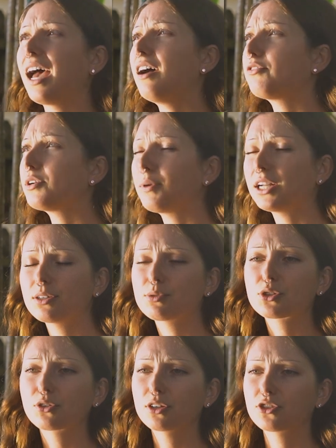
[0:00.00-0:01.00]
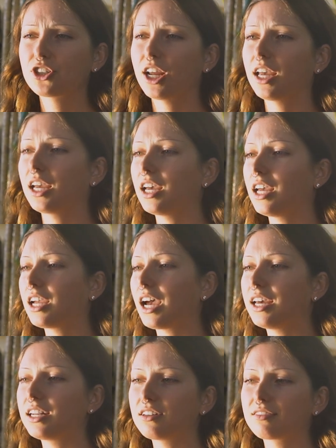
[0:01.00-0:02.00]
Everybody was crocheting.
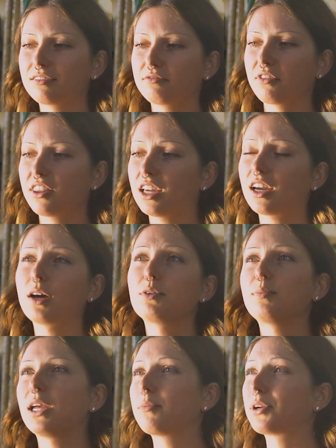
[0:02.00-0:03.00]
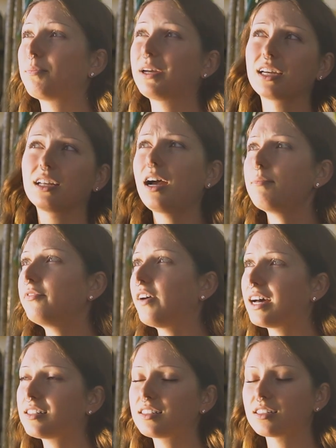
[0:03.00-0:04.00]
I didn't think I would be able to pick it up
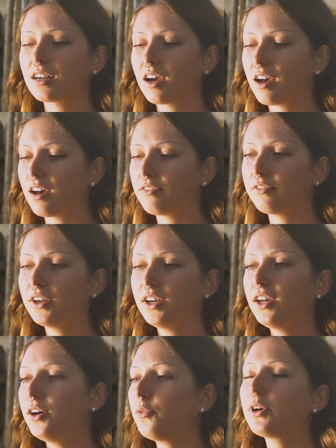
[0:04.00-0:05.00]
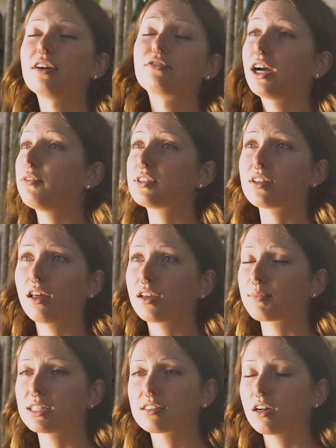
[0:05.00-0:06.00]
fast enough. Whatever I was
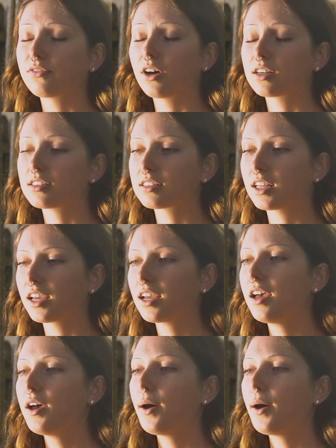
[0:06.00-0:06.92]
telling myself, honestly.